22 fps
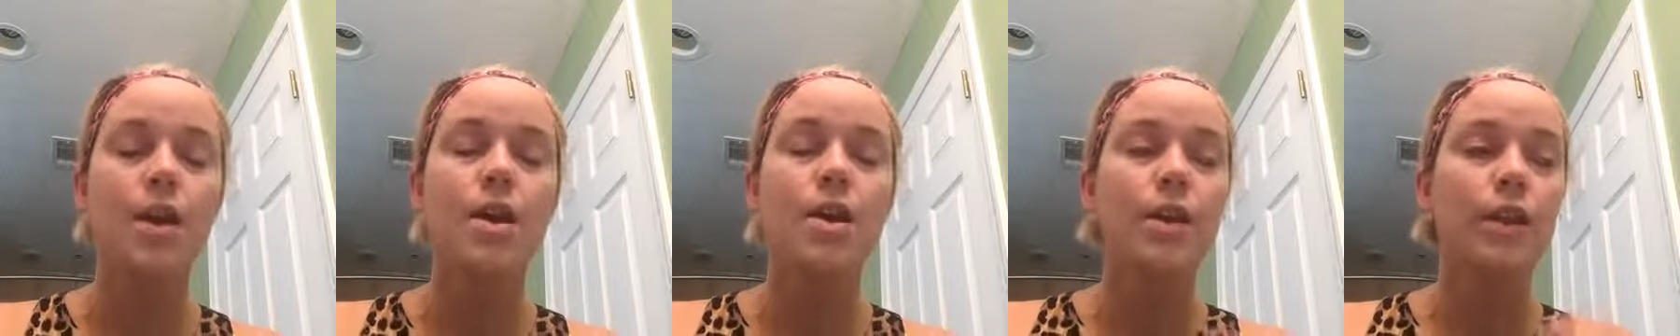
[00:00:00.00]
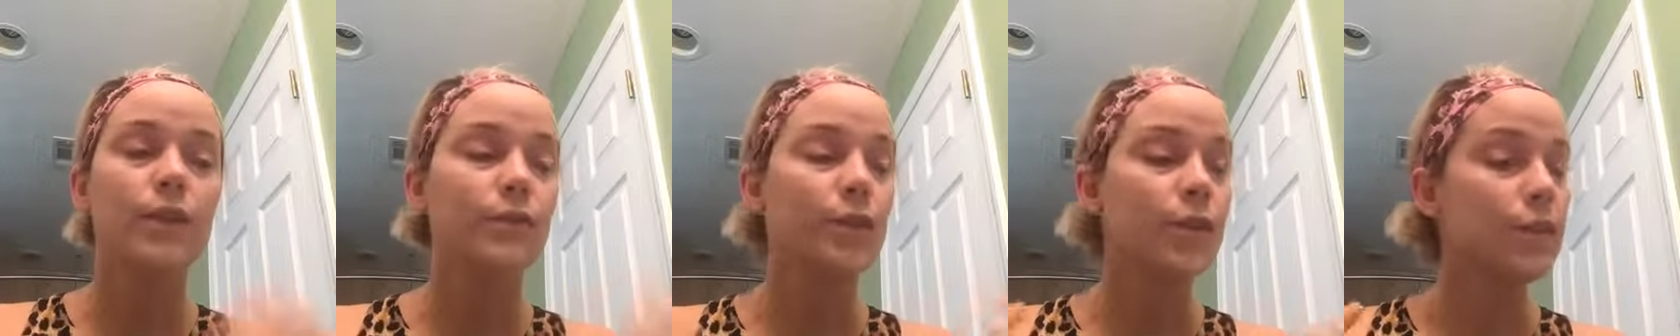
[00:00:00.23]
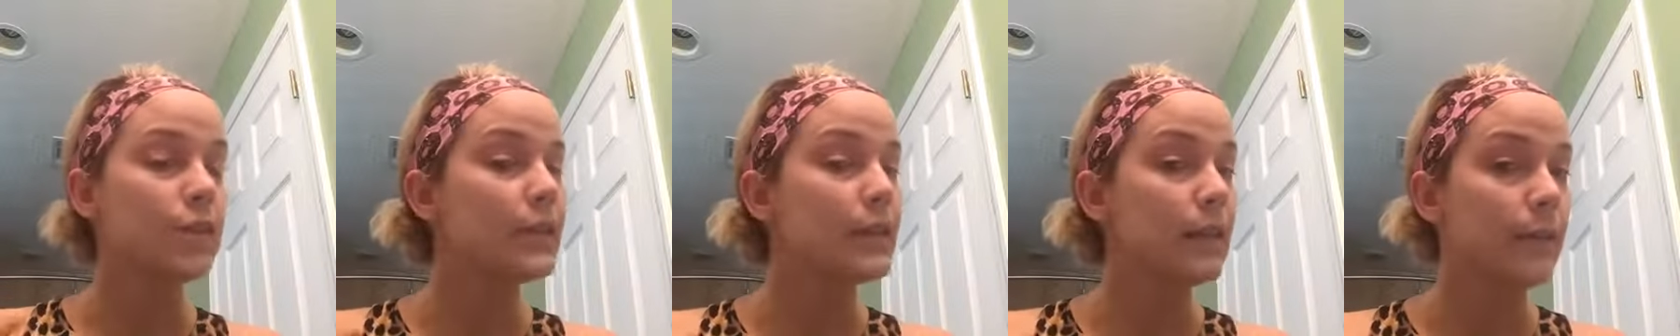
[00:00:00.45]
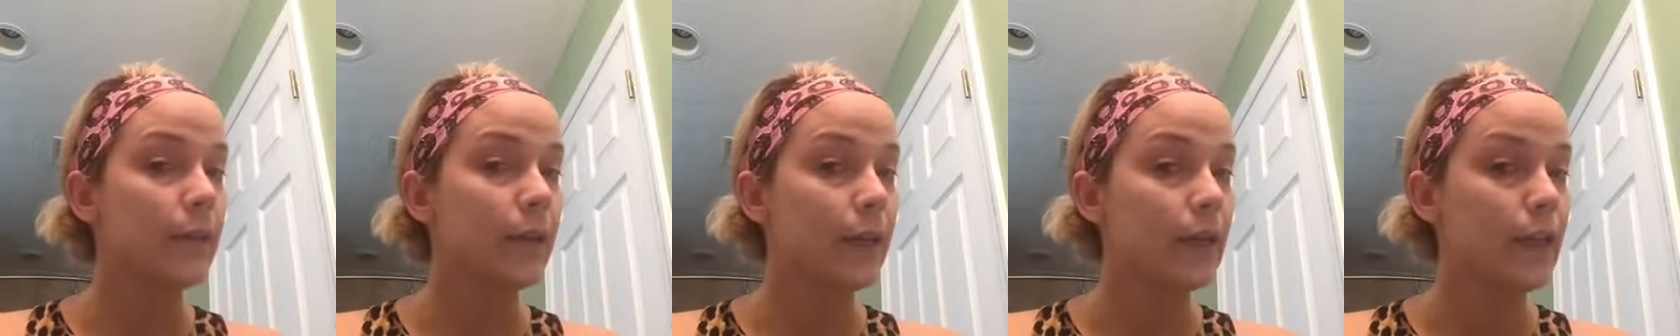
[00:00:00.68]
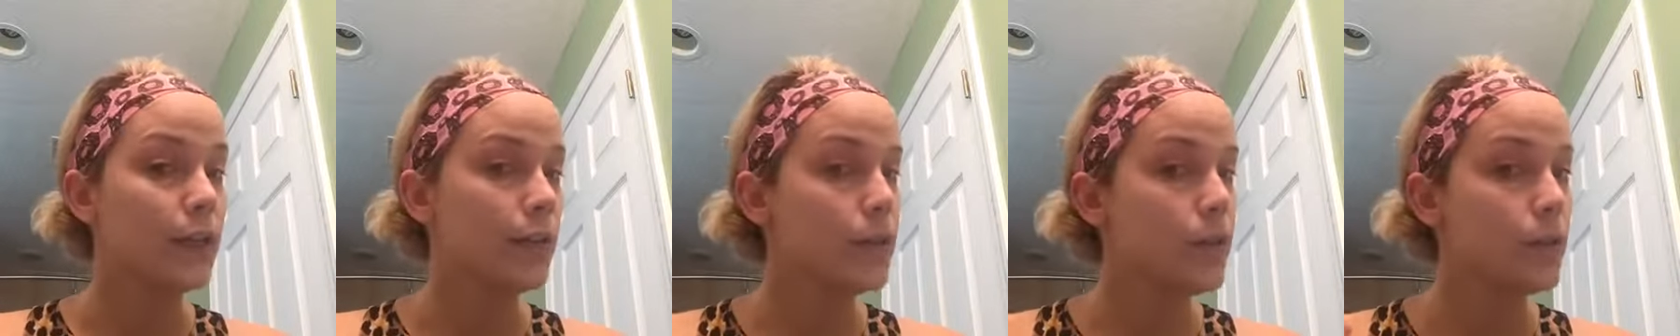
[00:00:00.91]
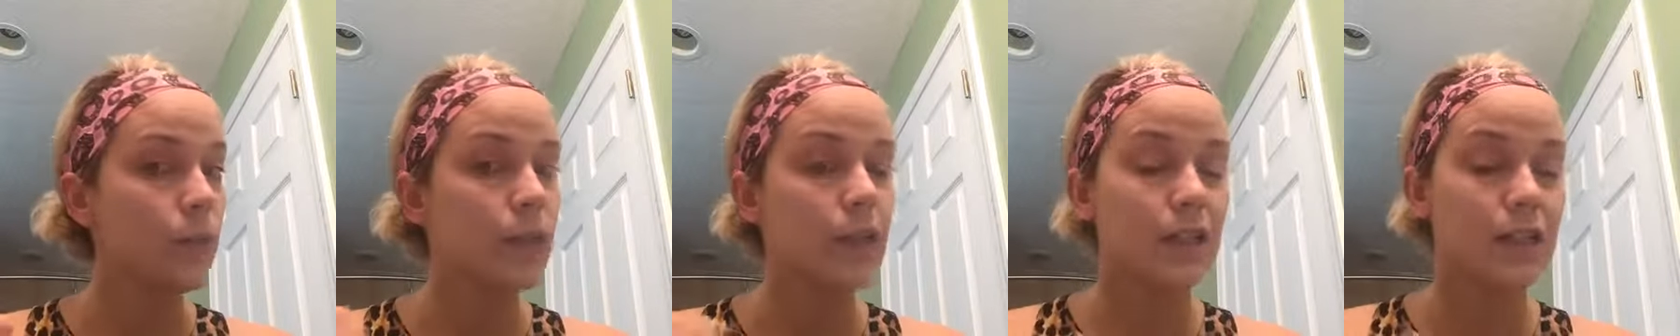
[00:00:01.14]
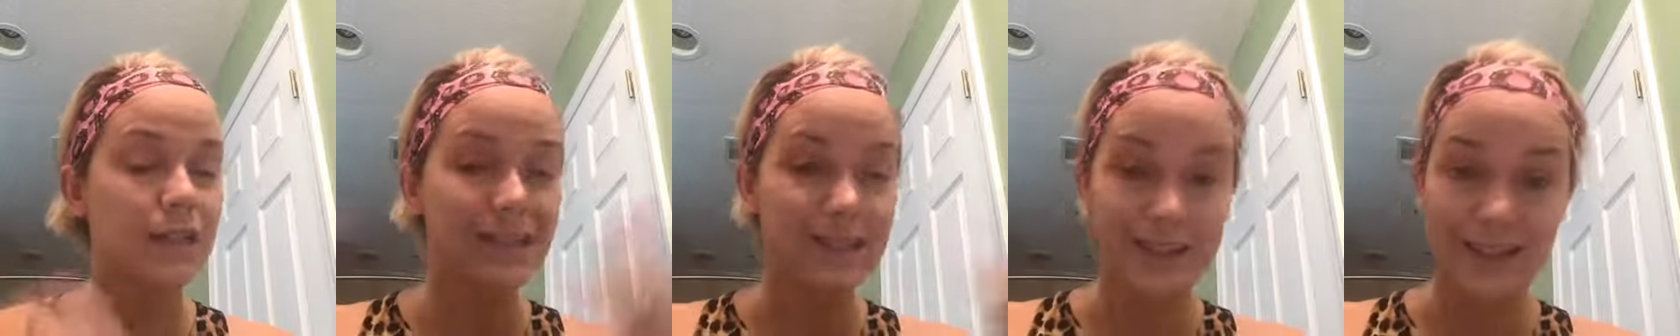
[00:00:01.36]
The first thing we could do is we could
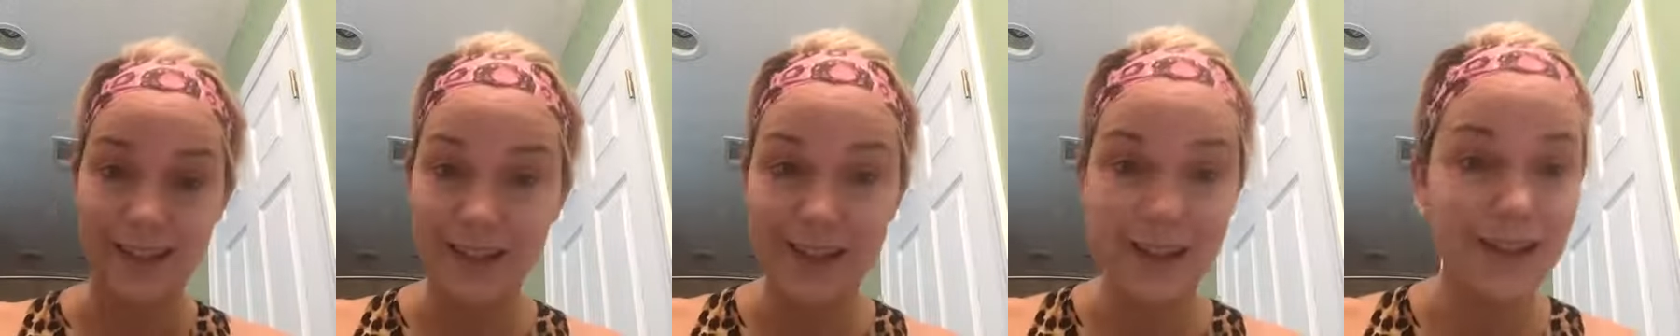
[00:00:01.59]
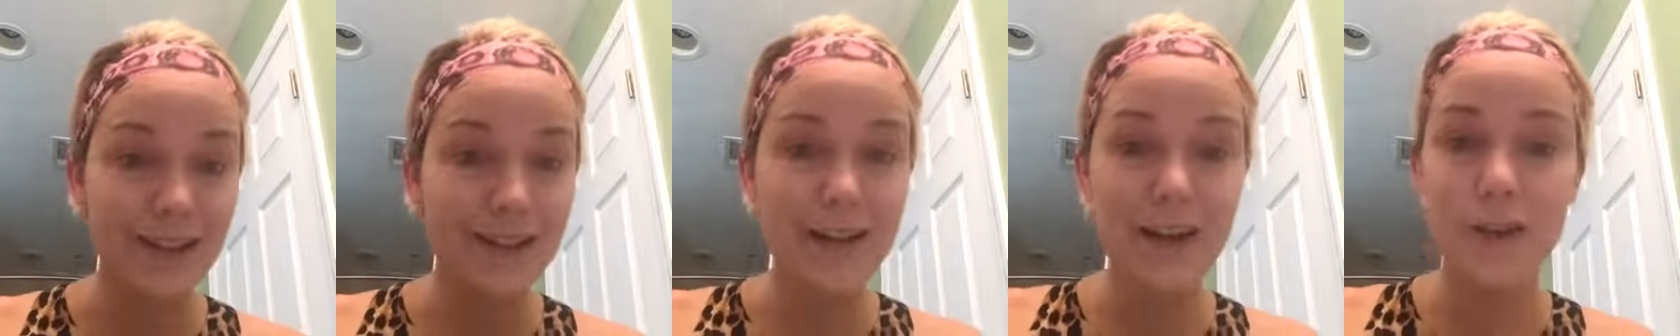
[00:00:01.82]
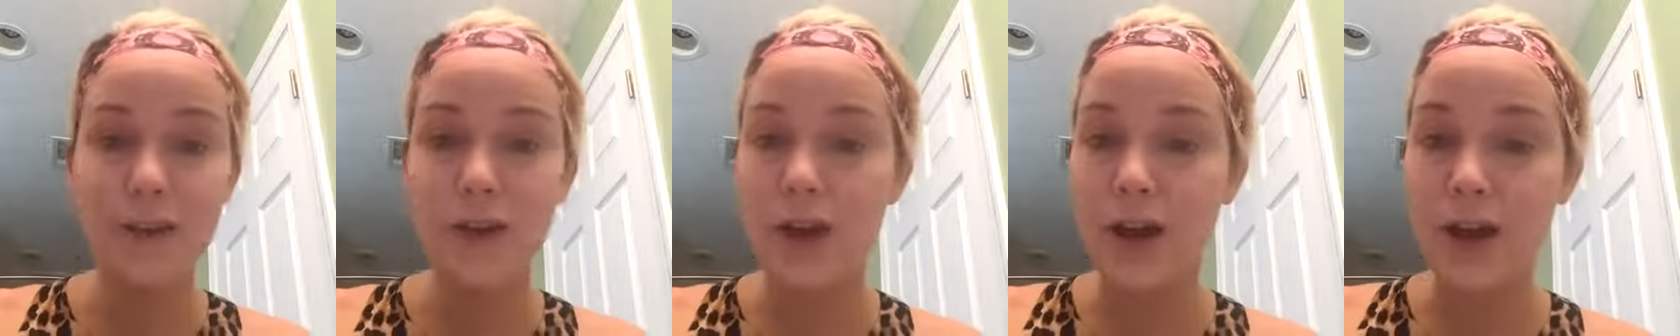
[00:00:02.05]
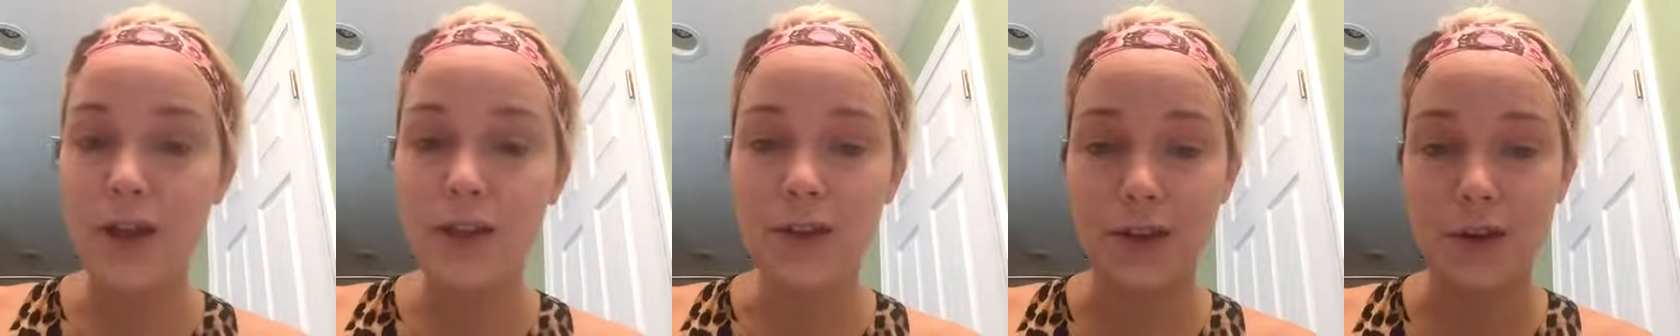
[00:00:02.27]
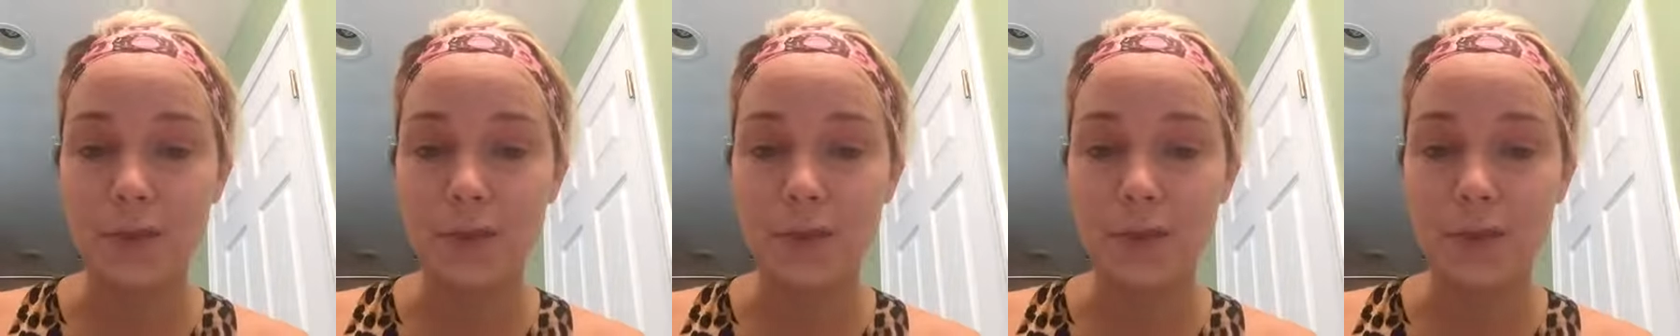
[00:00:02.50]
just get another color.